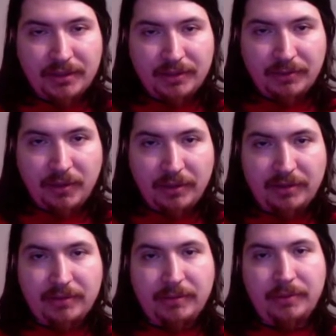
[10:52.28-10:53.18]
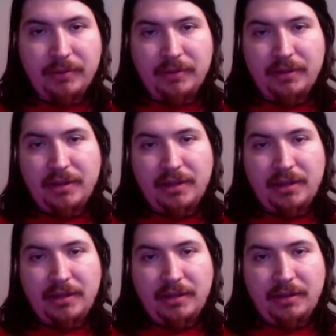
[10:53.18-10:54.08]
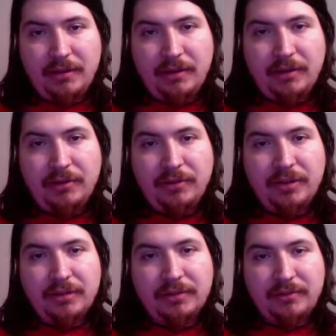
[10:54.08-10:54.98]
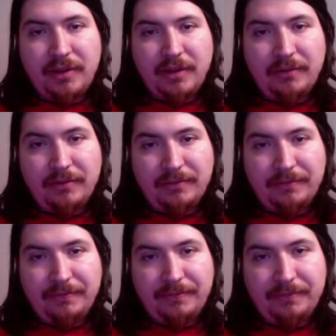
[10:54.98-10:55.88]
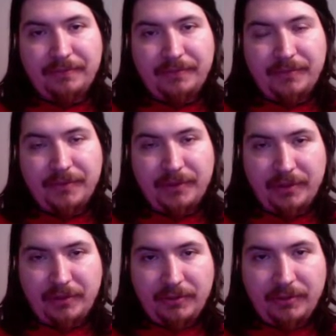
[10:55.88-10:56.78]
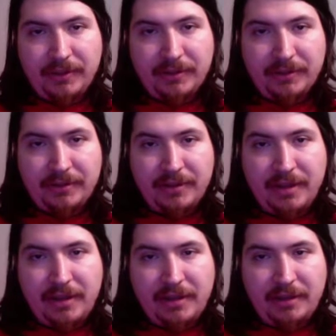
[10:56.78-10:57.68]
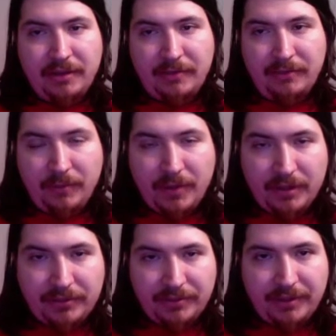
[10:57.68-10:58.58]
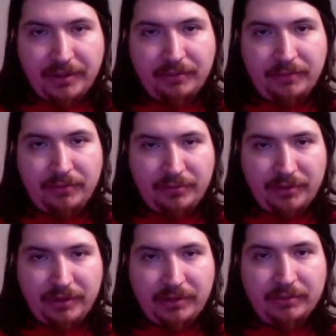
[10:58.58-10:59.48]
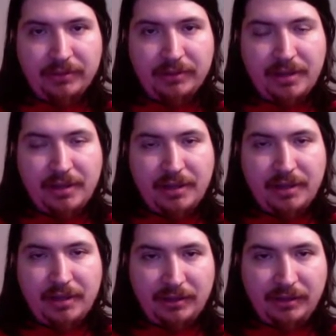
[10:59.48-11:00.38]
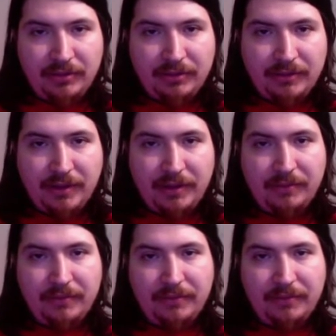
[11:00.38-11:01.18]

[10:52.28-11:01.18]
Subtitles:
the wealthiest people. They're going to do it out of survival. They're going to do it because water's running out, food's running out, and they need to survive.